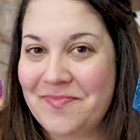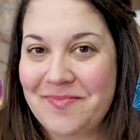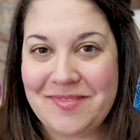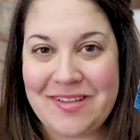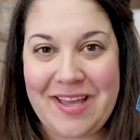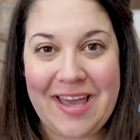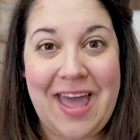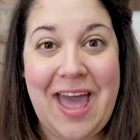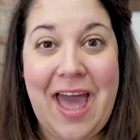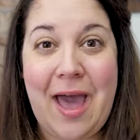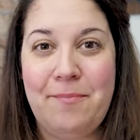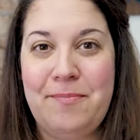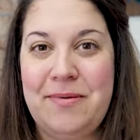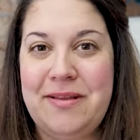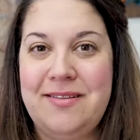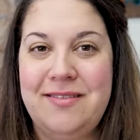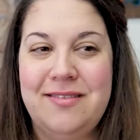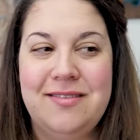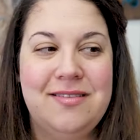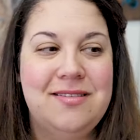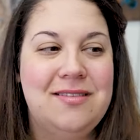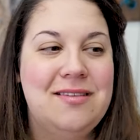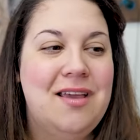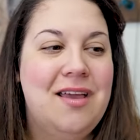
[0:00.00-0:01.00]
It
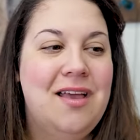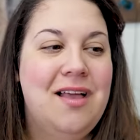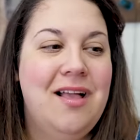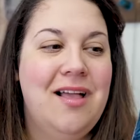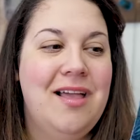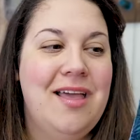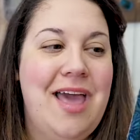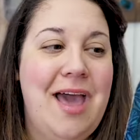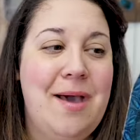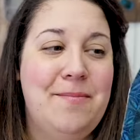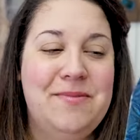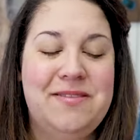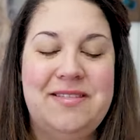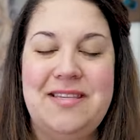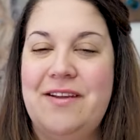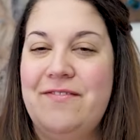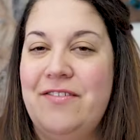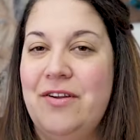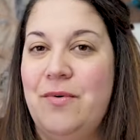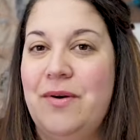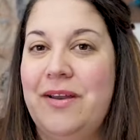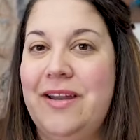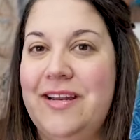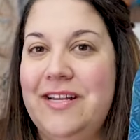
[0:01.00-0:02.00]
happens. It happens to
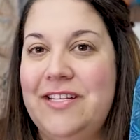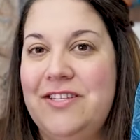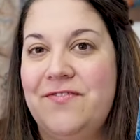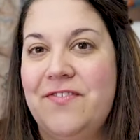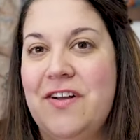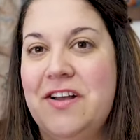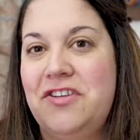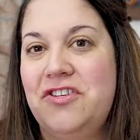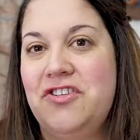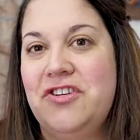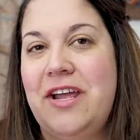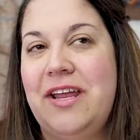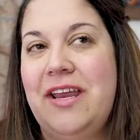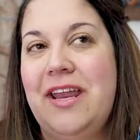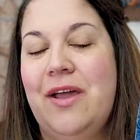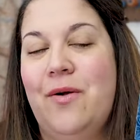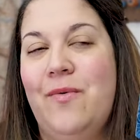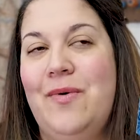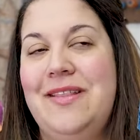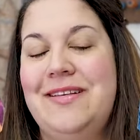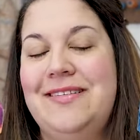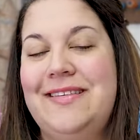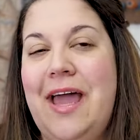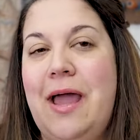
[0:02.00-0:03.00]
everyone. It is frustrating.
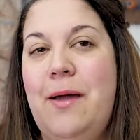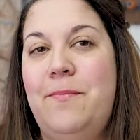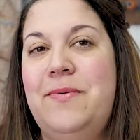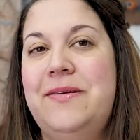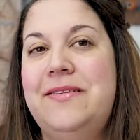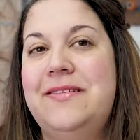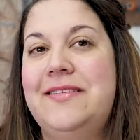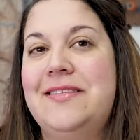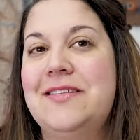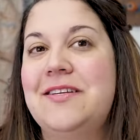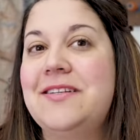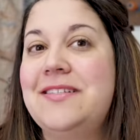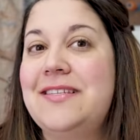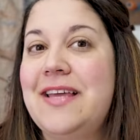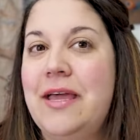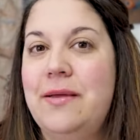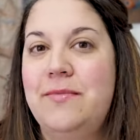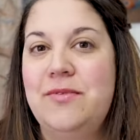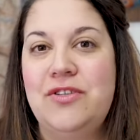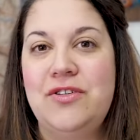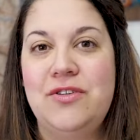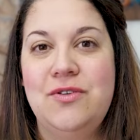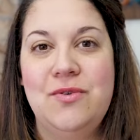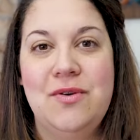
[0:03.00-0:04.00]
When this happens, it's a good time
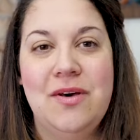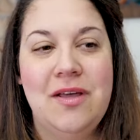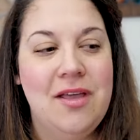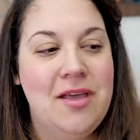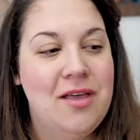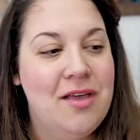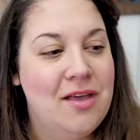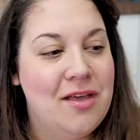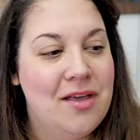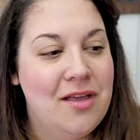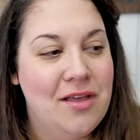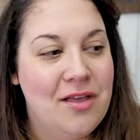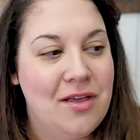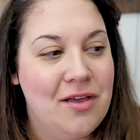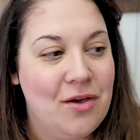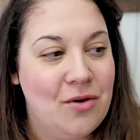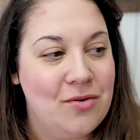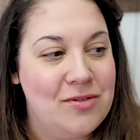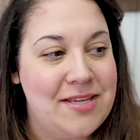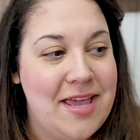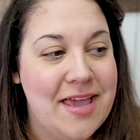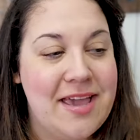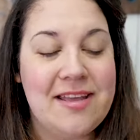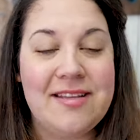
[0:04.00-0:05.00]
to go
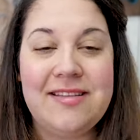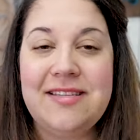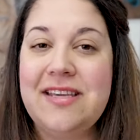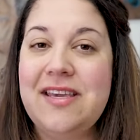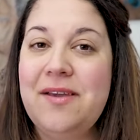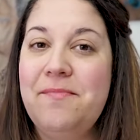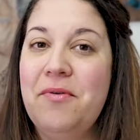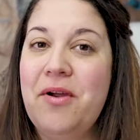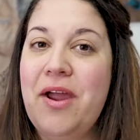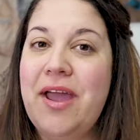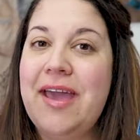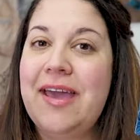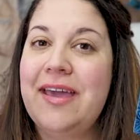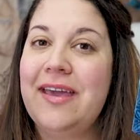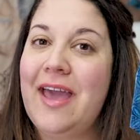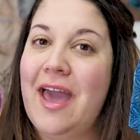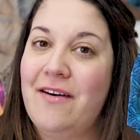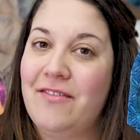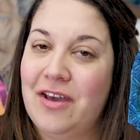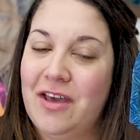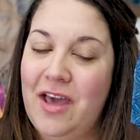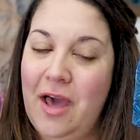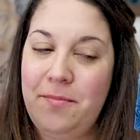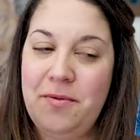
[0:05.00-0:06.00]
take a tea break,
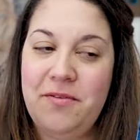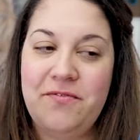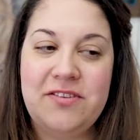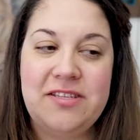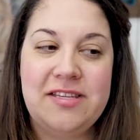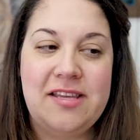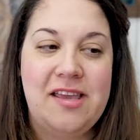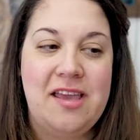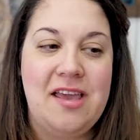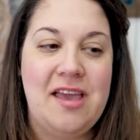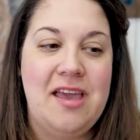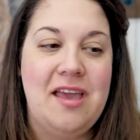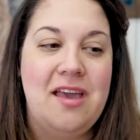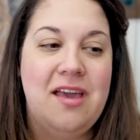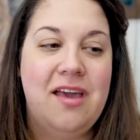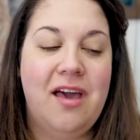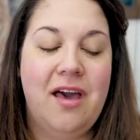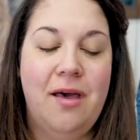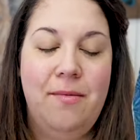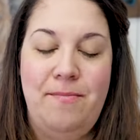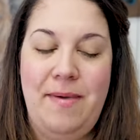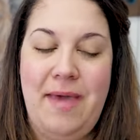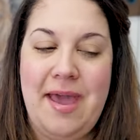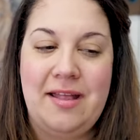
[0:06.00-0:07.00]
have a cup of tea,
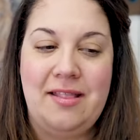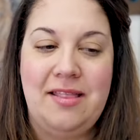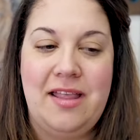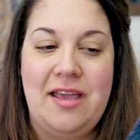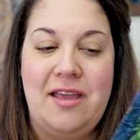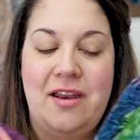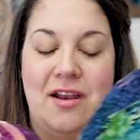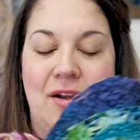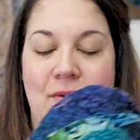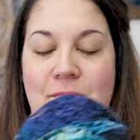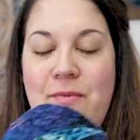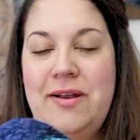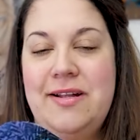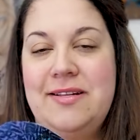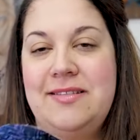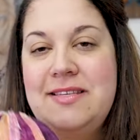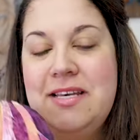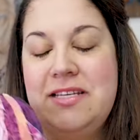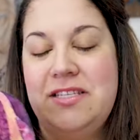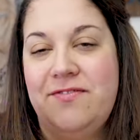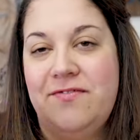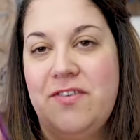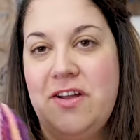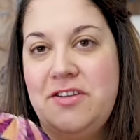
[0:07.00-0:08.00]
come back later when it's
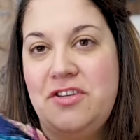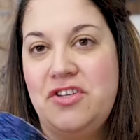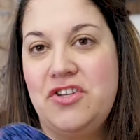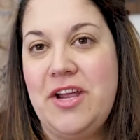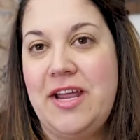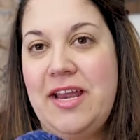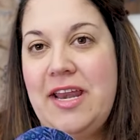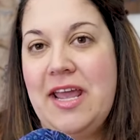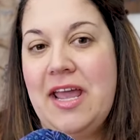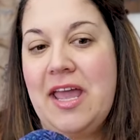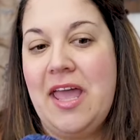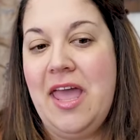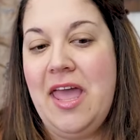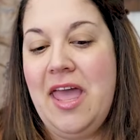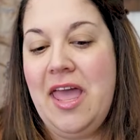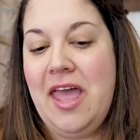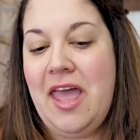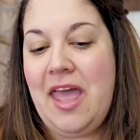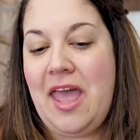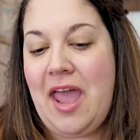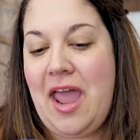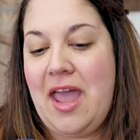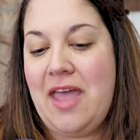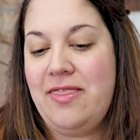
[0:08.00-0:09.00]
less frustrating,
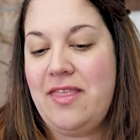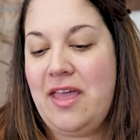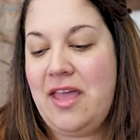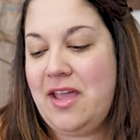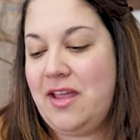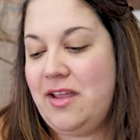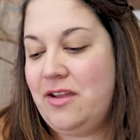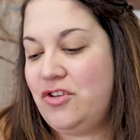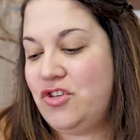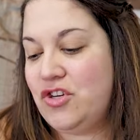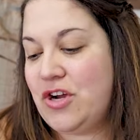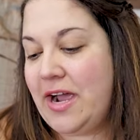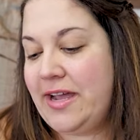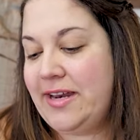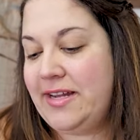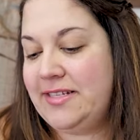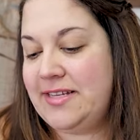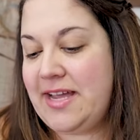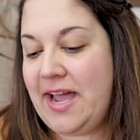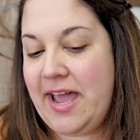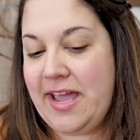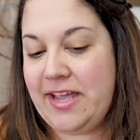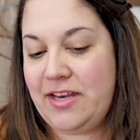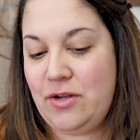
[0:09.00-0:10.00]
and then try to
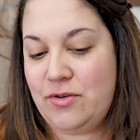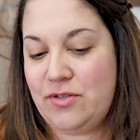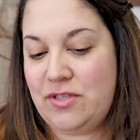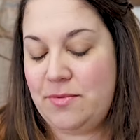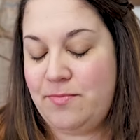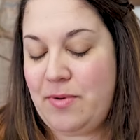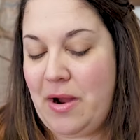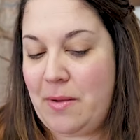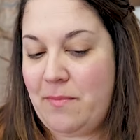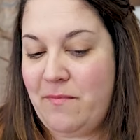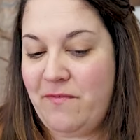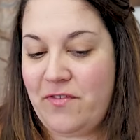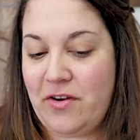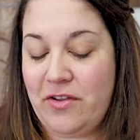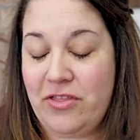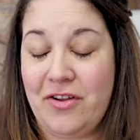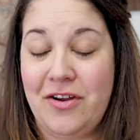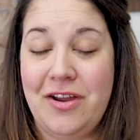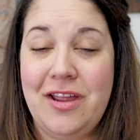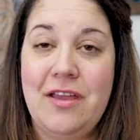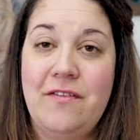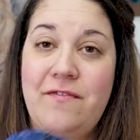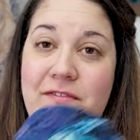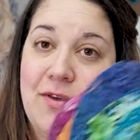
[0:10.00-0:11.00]
diagnose the problem
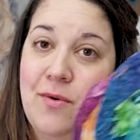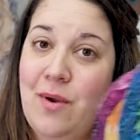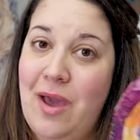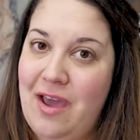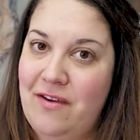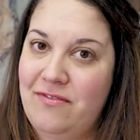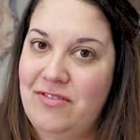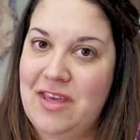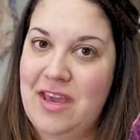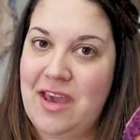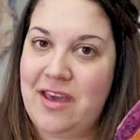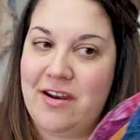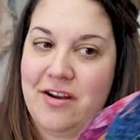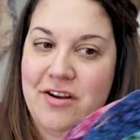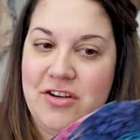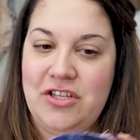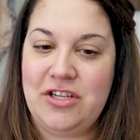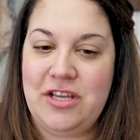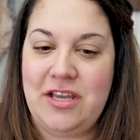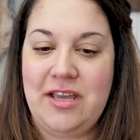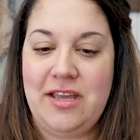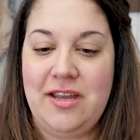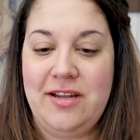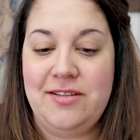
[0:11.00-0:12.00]
further if you have the
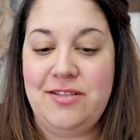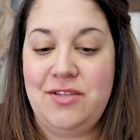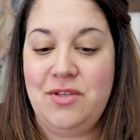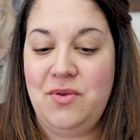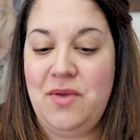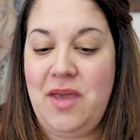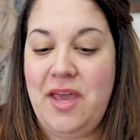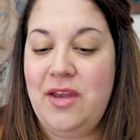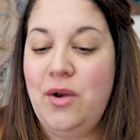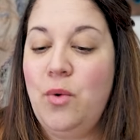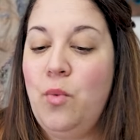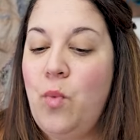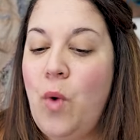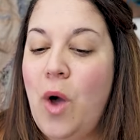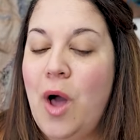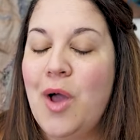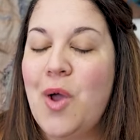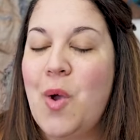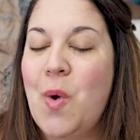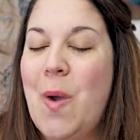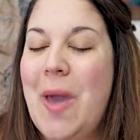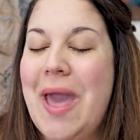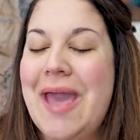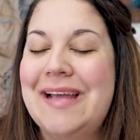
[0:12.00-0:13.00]
energy. And it's okay to
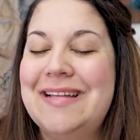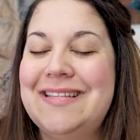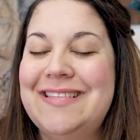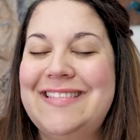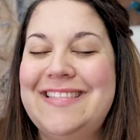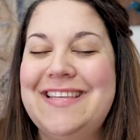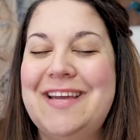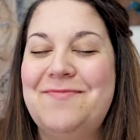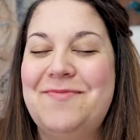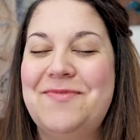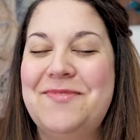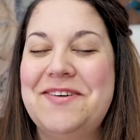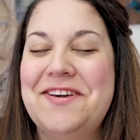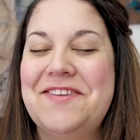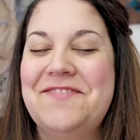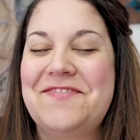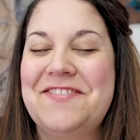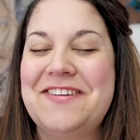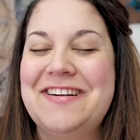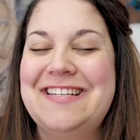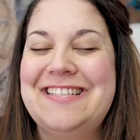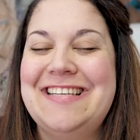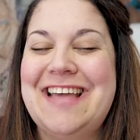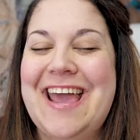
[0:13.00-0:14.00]
walk away and step away
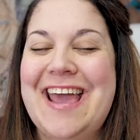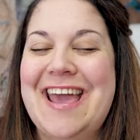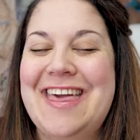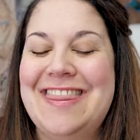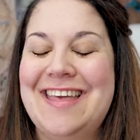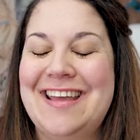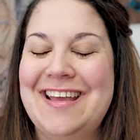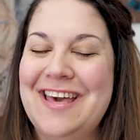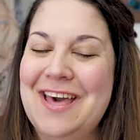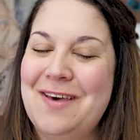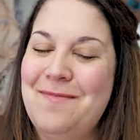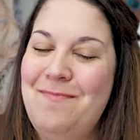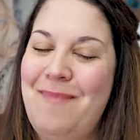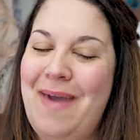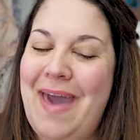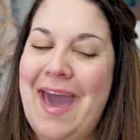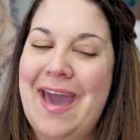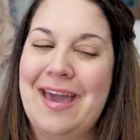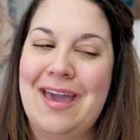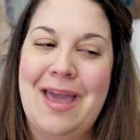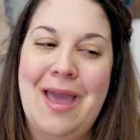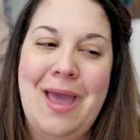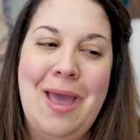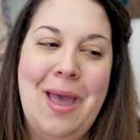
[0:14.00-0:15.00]
for a day and then come
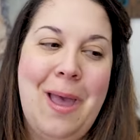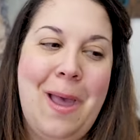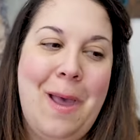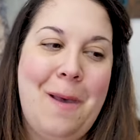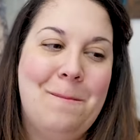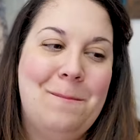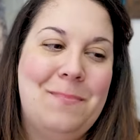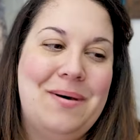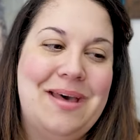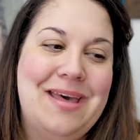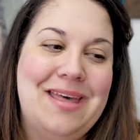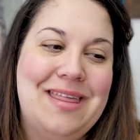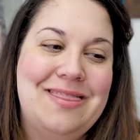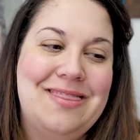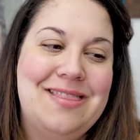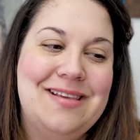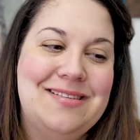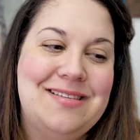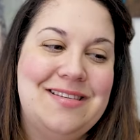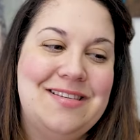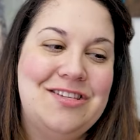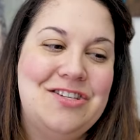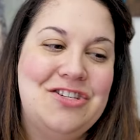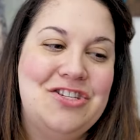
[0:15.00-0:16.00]
back. But
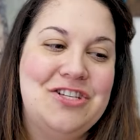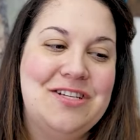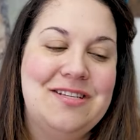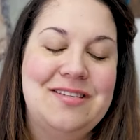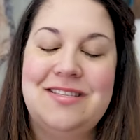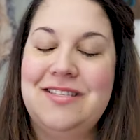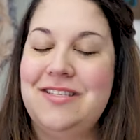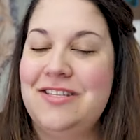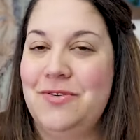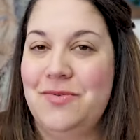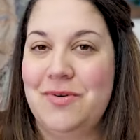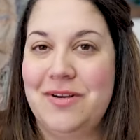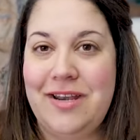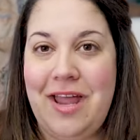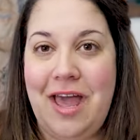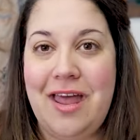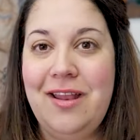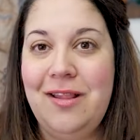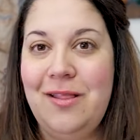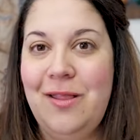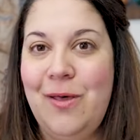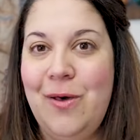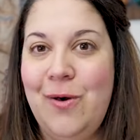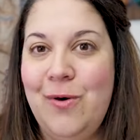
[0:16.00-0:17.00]
this is just, you are not
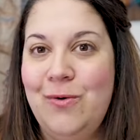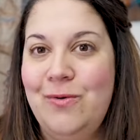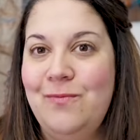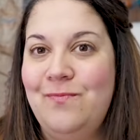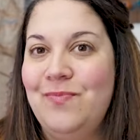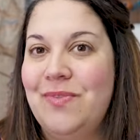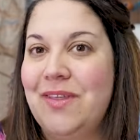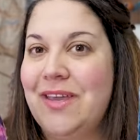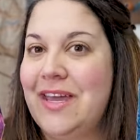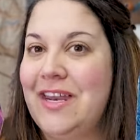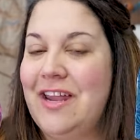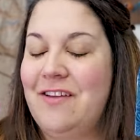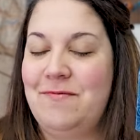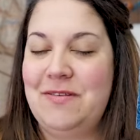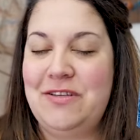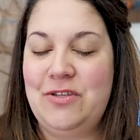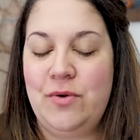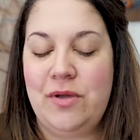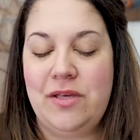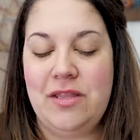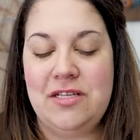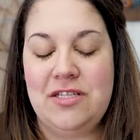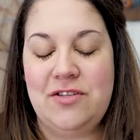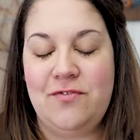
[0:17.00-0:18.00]
alone. Again, I've been
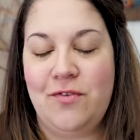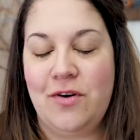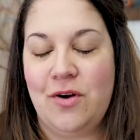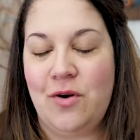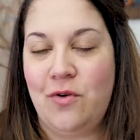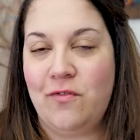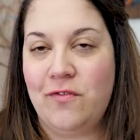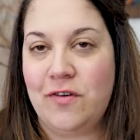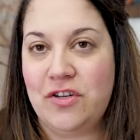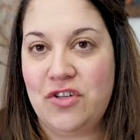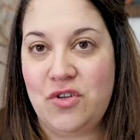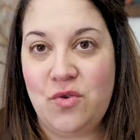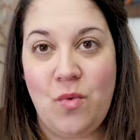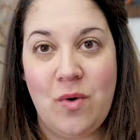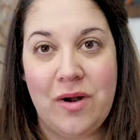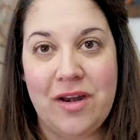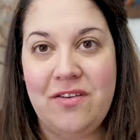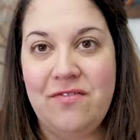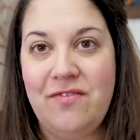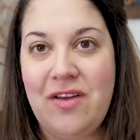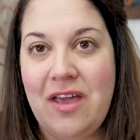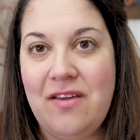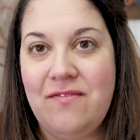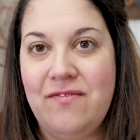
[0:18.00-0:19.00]
doing this for over
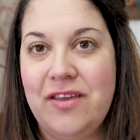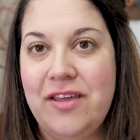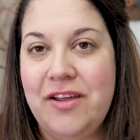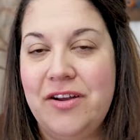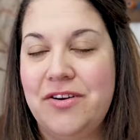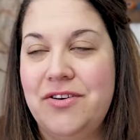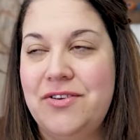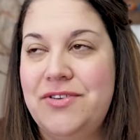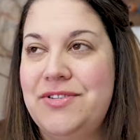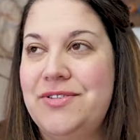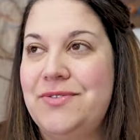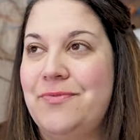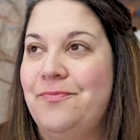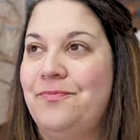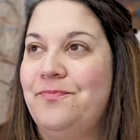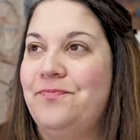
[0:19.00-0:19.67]
25 years.